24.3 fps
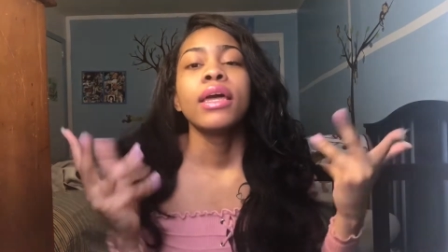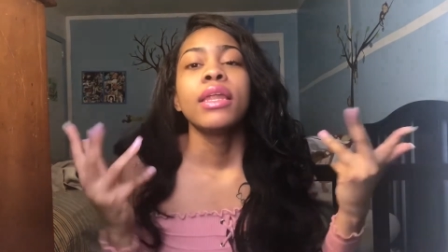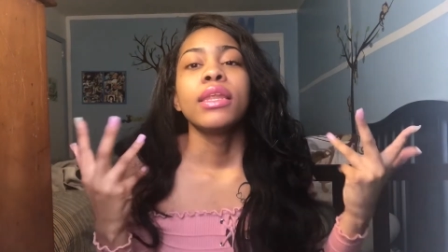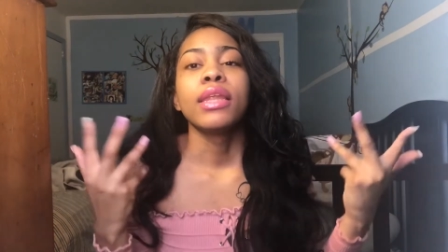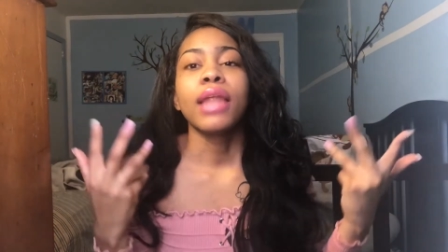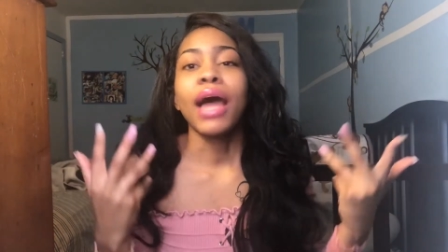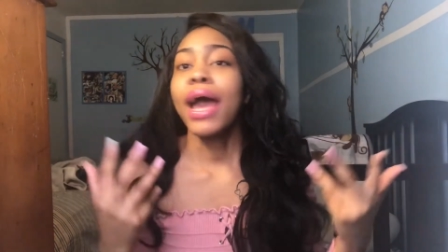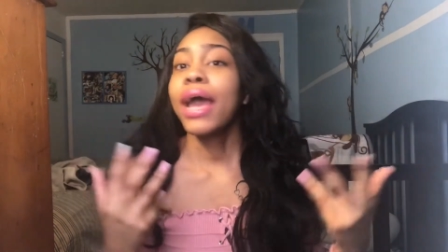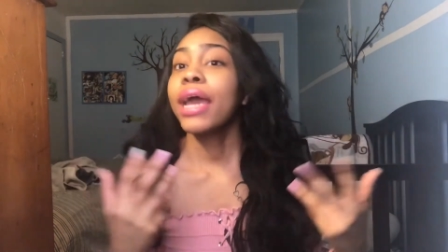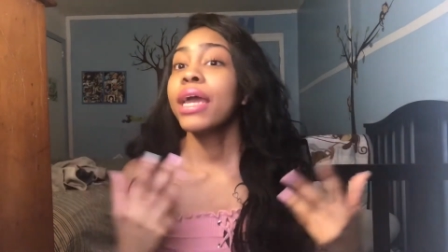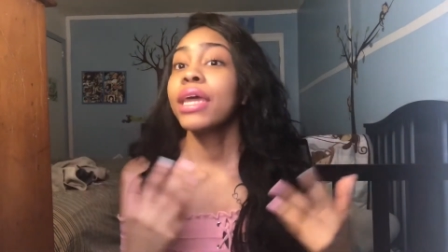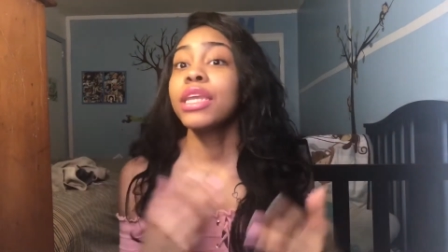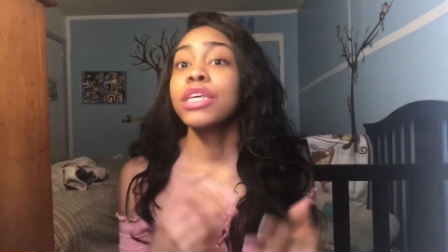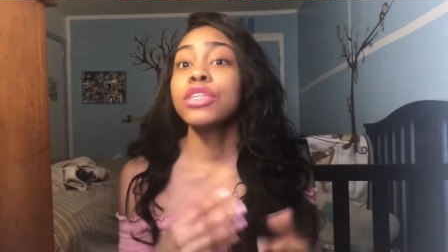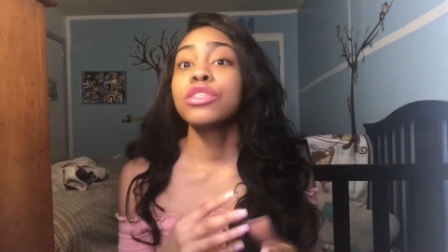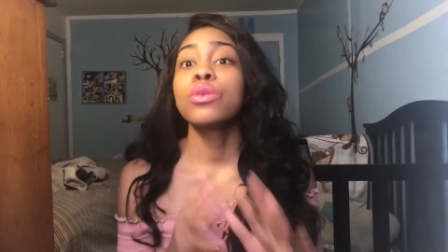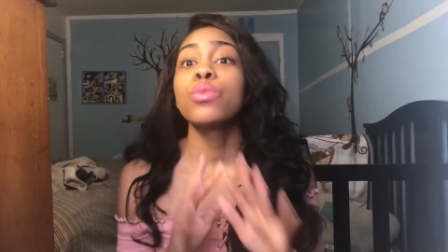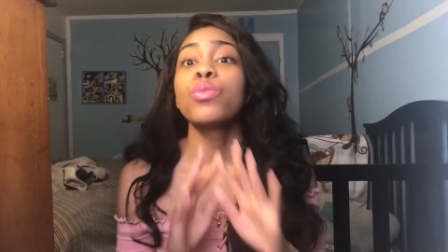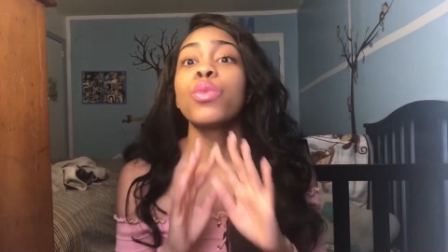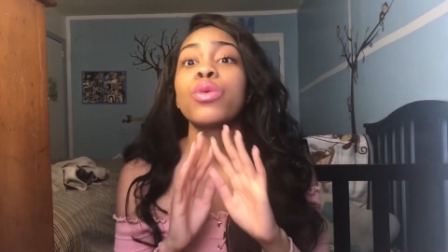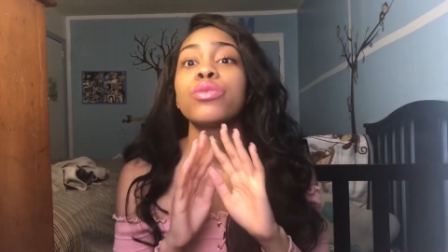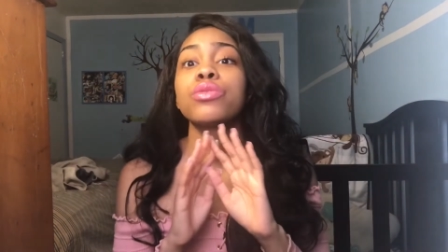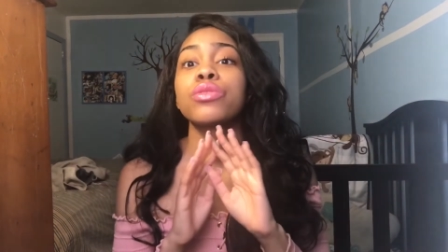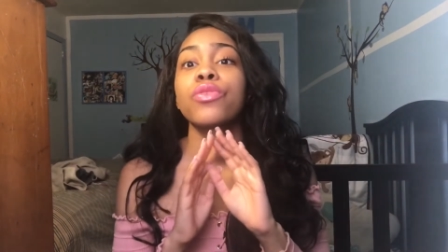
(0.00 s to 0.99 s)
Lying is the
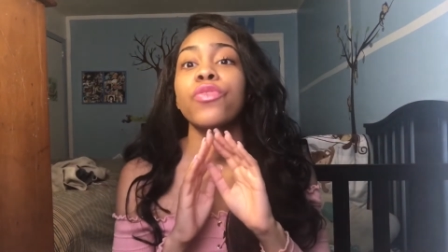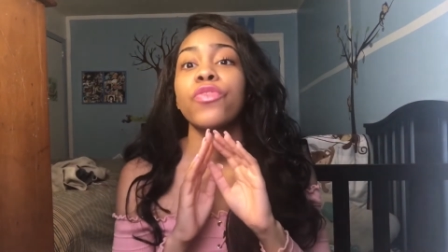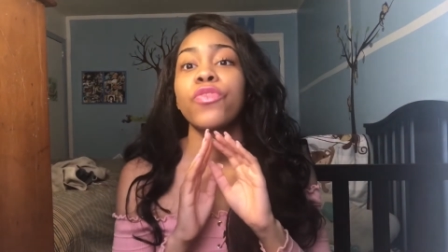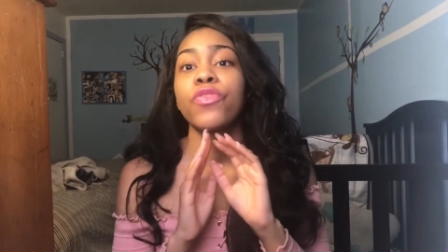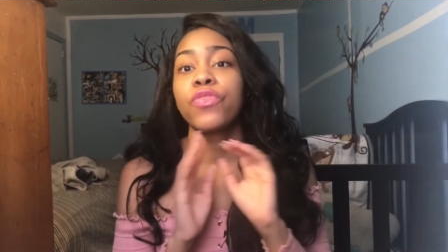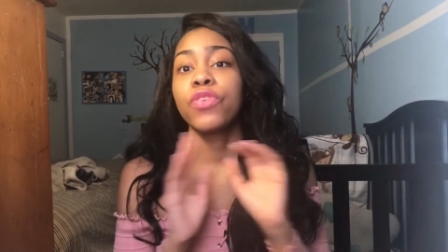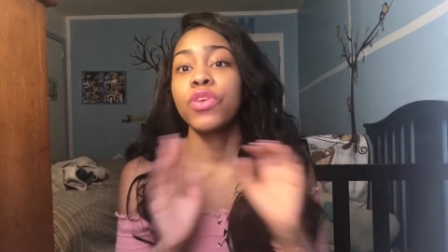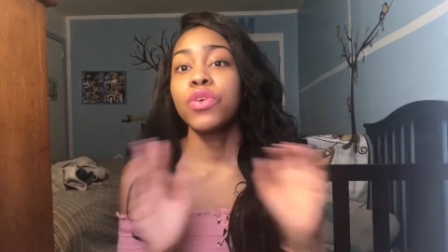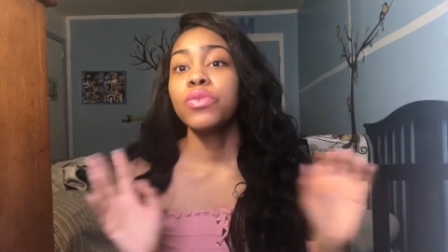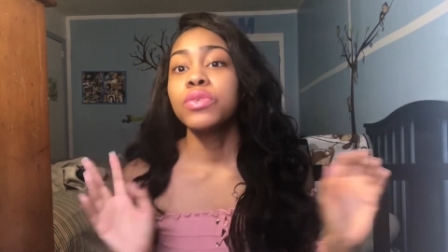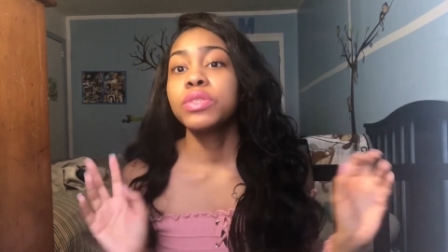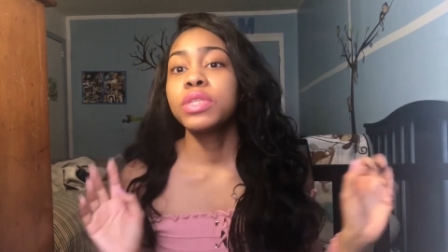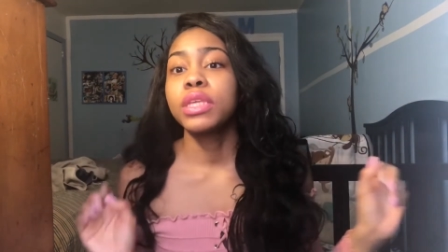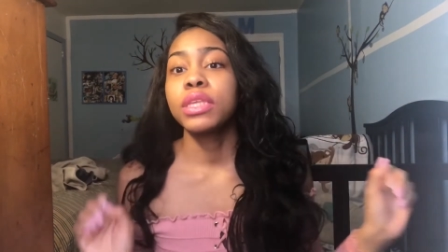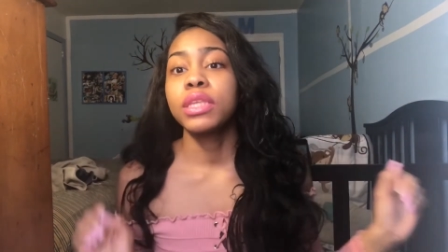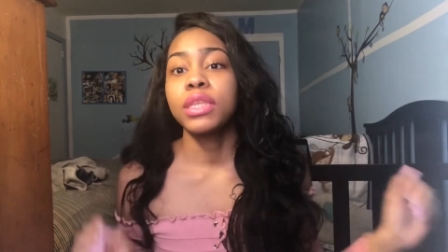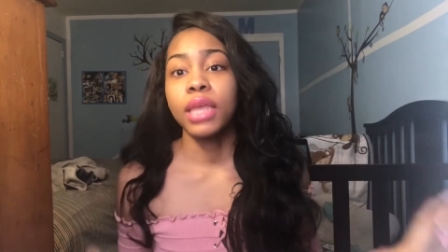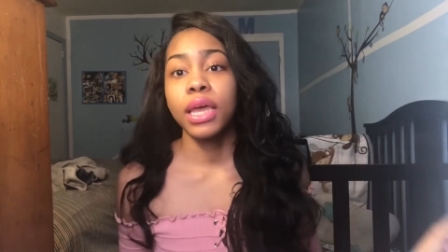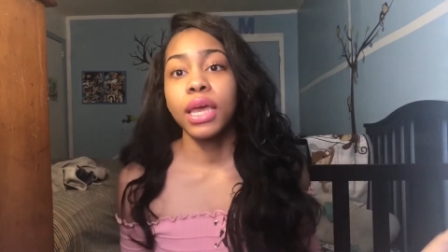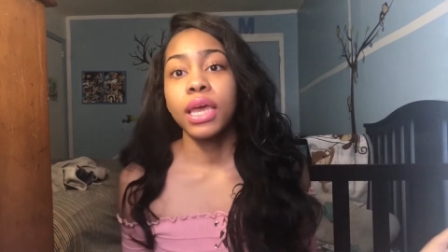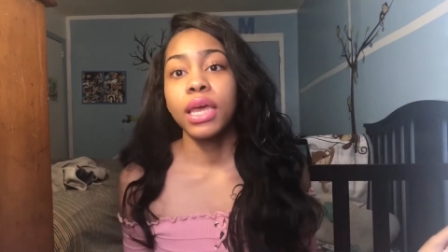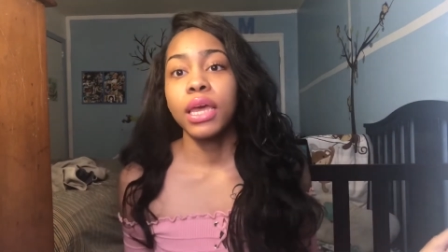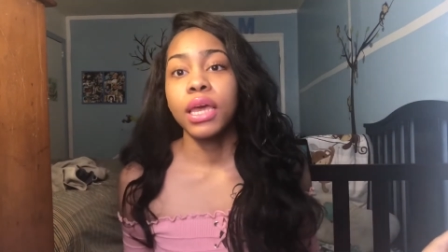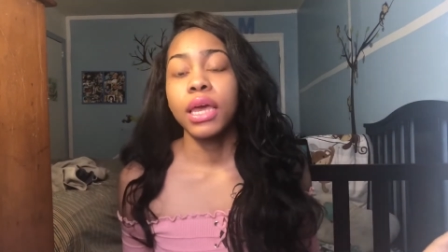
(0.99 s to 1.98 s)
most confusing
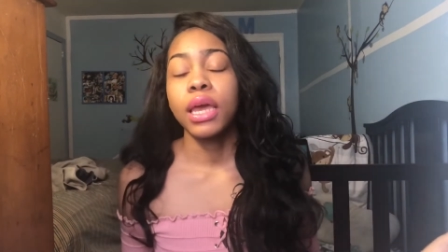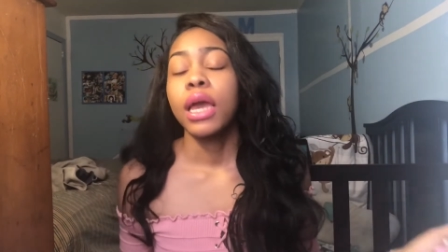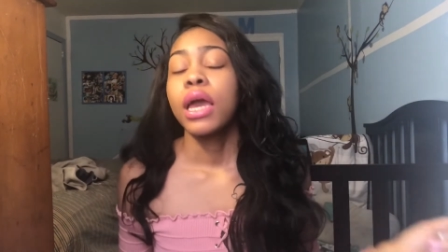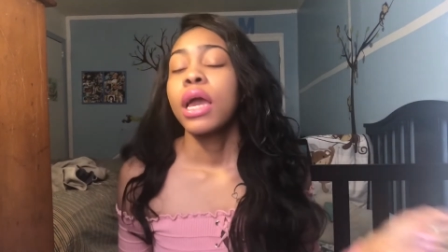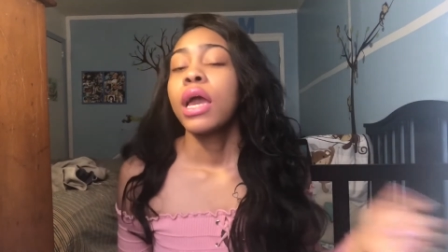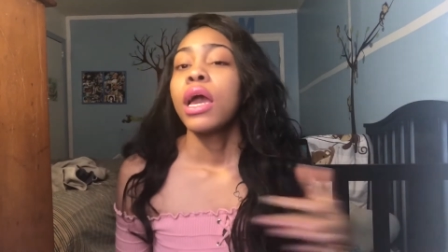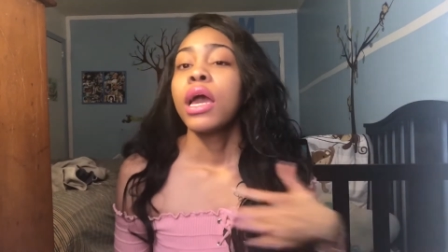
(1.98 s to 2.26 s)
thing.